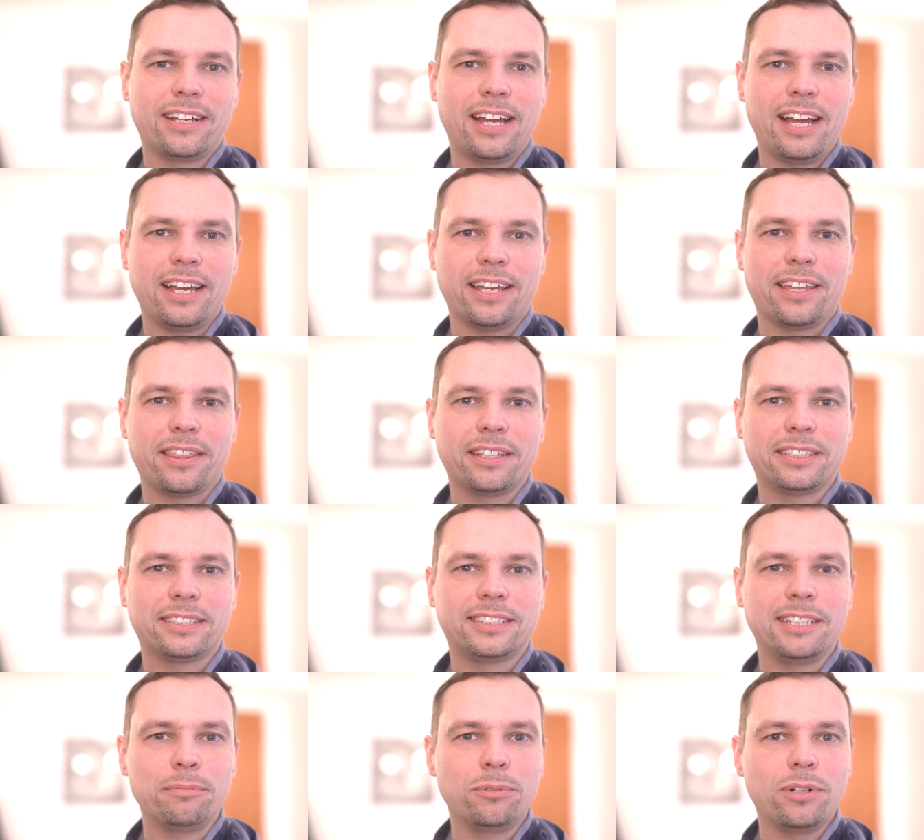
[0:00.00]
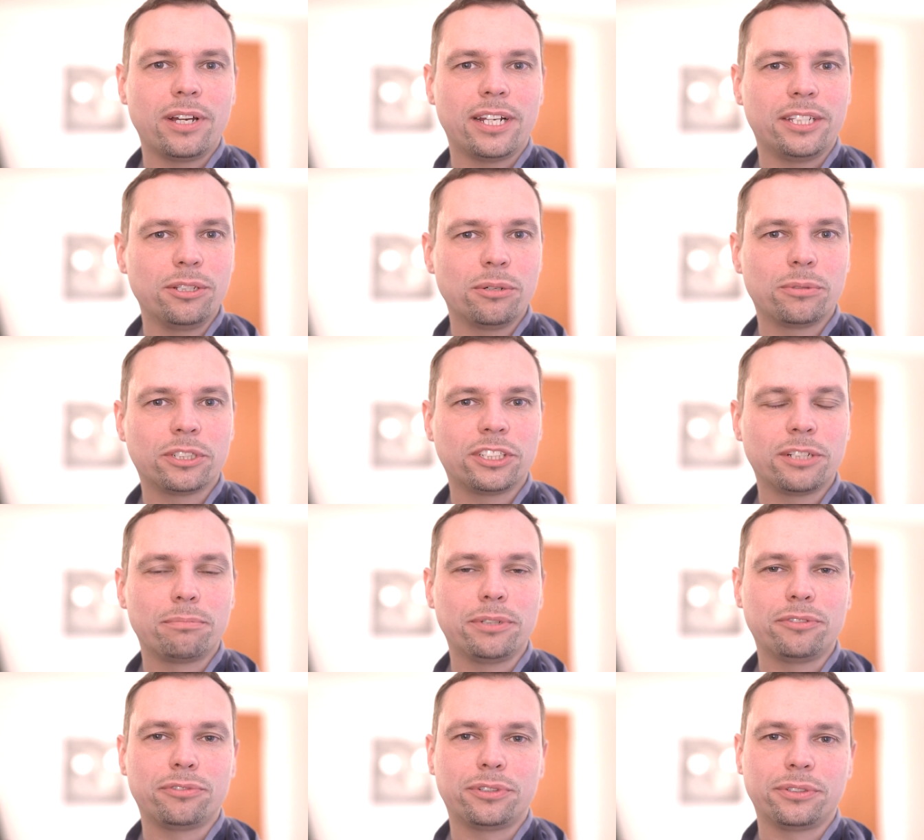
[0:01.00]
Hi, this is Timo and you are
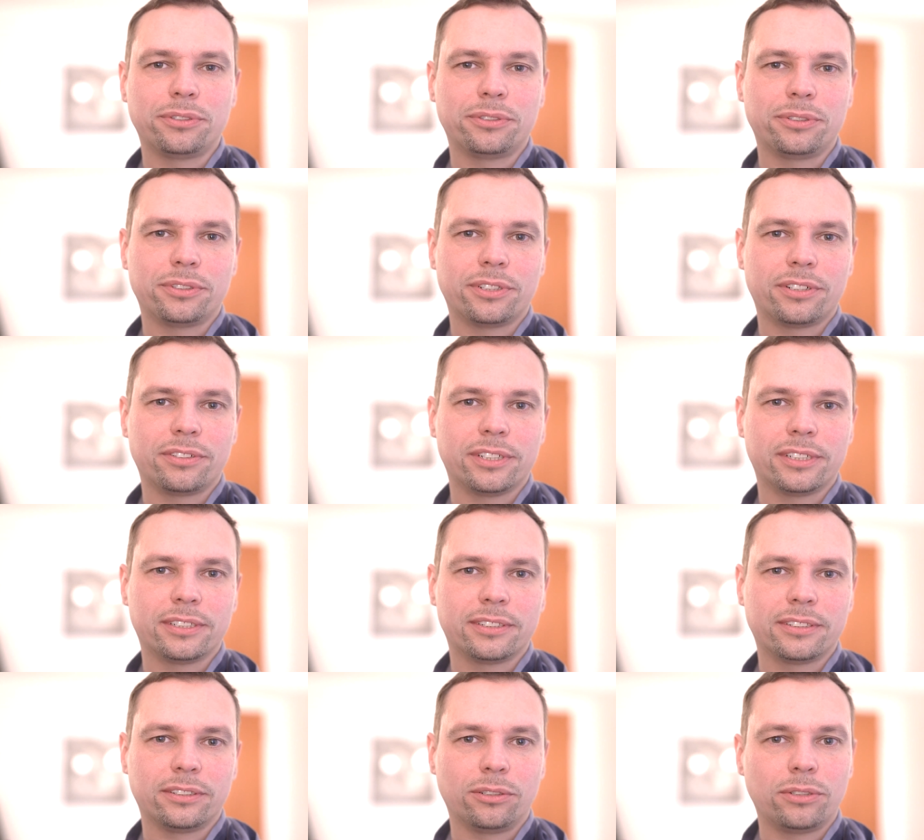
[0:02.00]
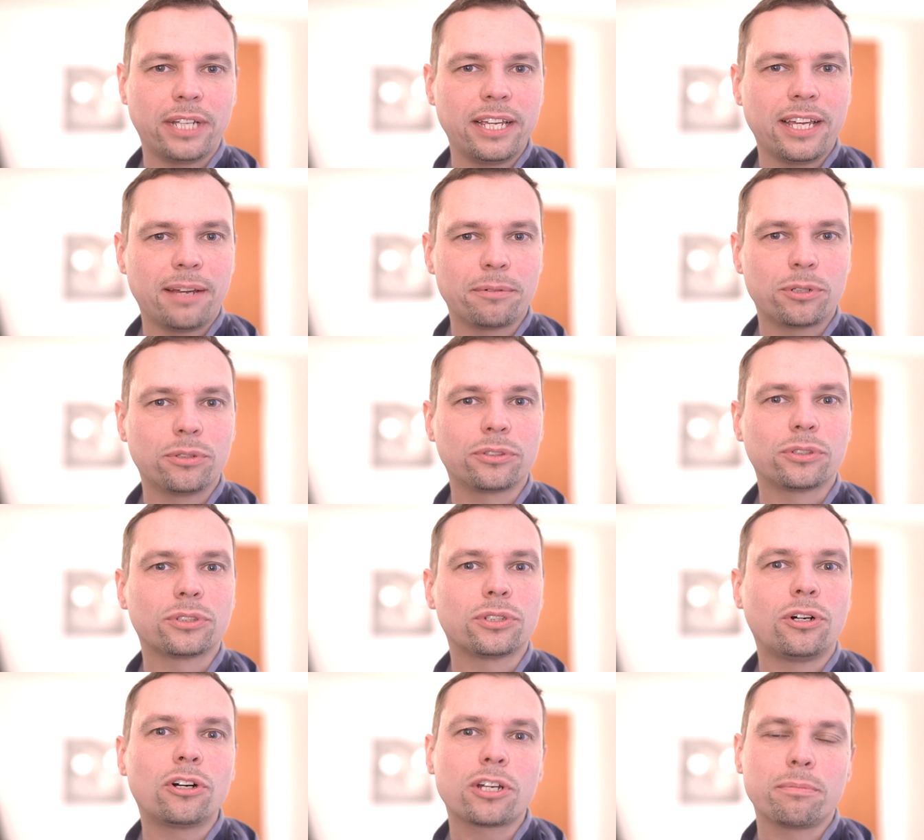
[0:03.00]
watching Blit Photo Tutorials. Today I'm going to
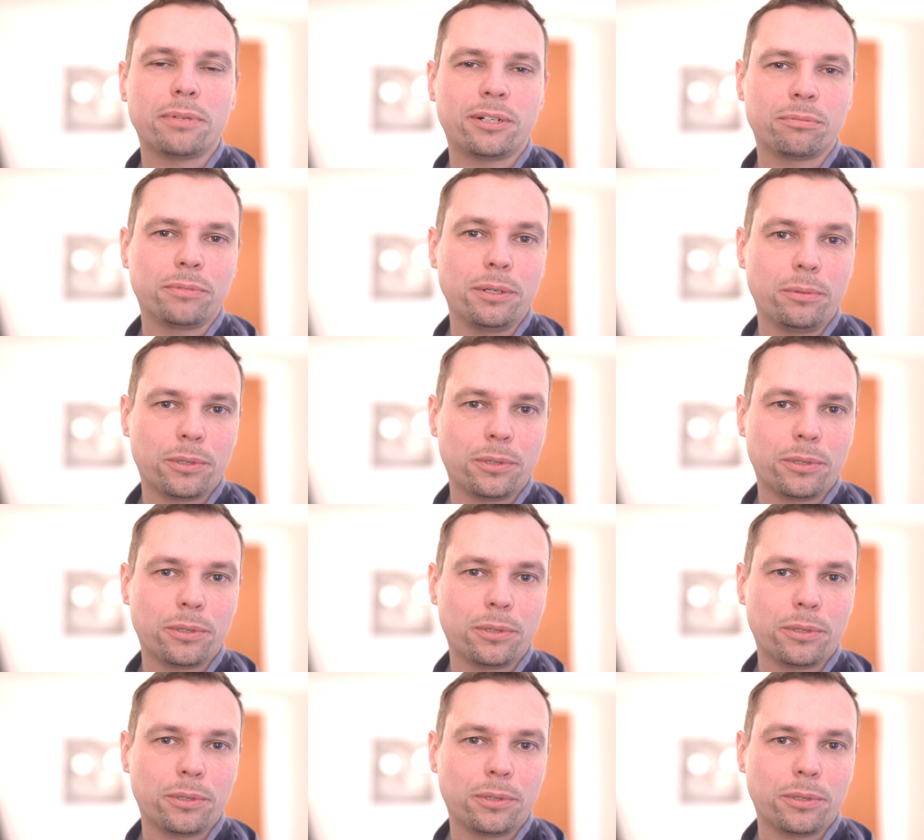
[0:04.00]
talk about my